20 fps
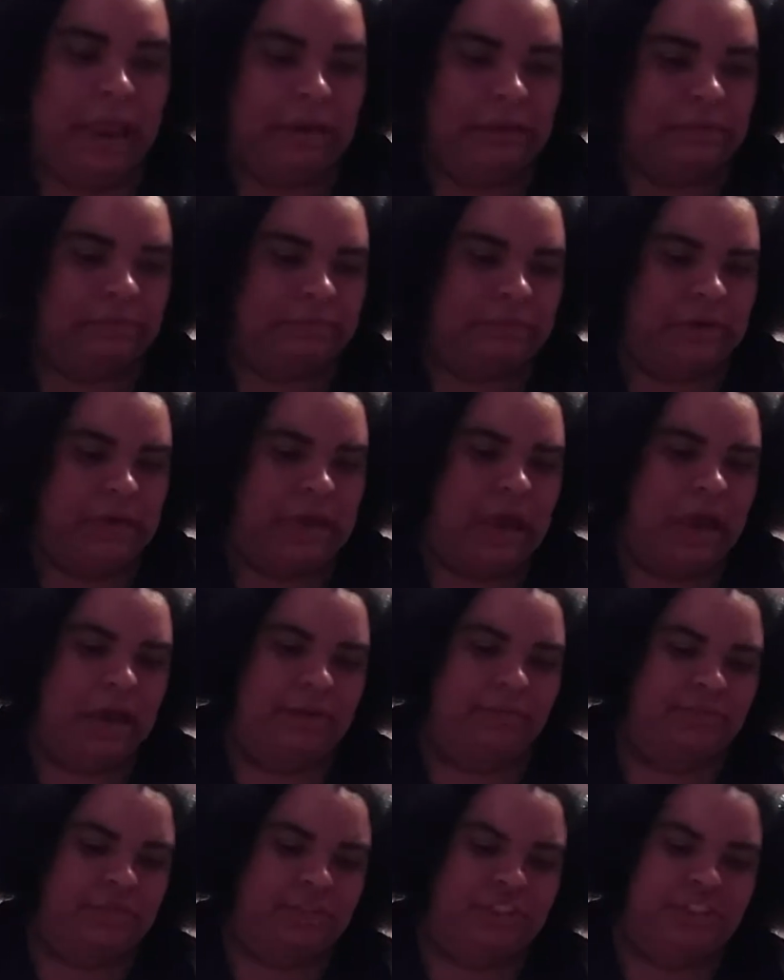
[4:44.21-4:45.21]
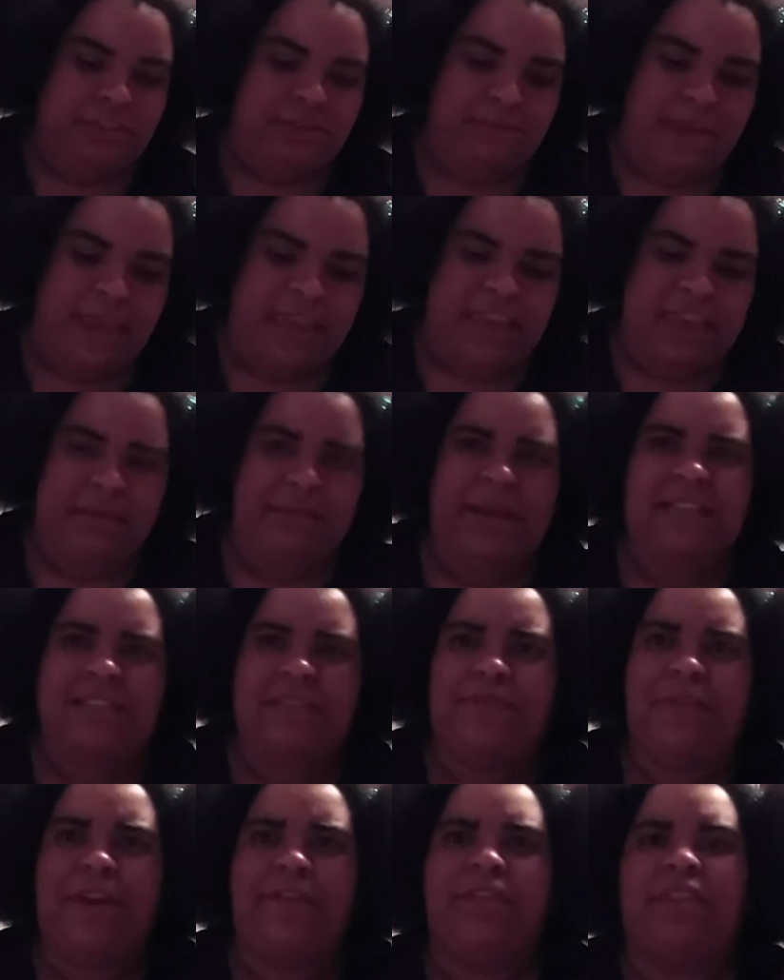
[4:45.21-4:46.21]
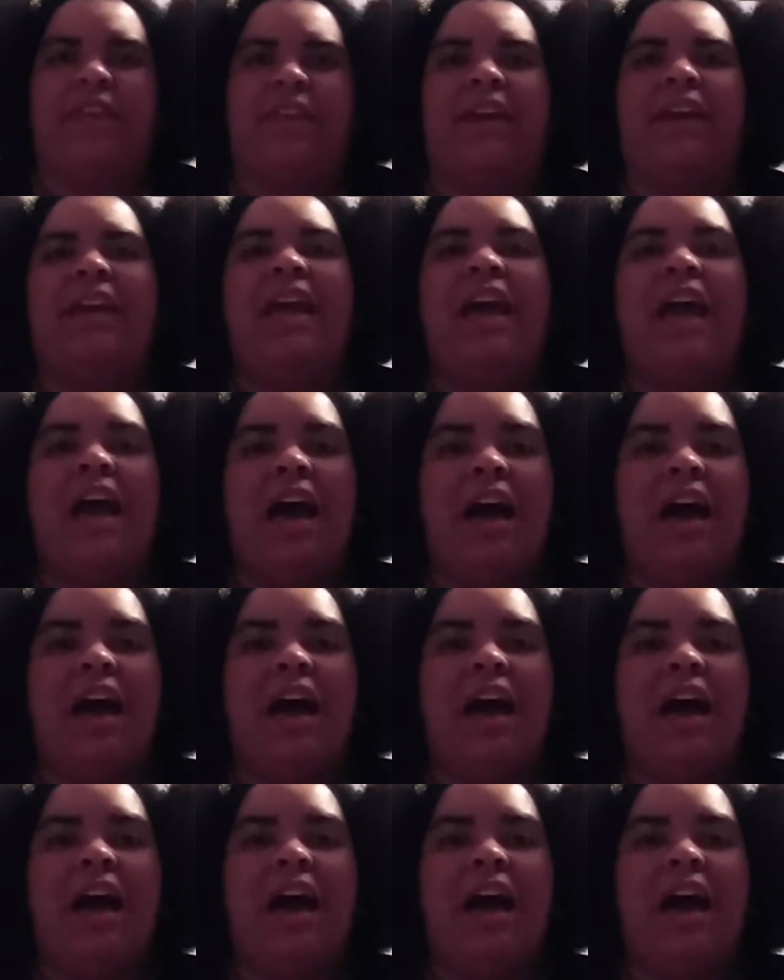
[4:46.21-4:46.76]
I'm just making a mess of everything.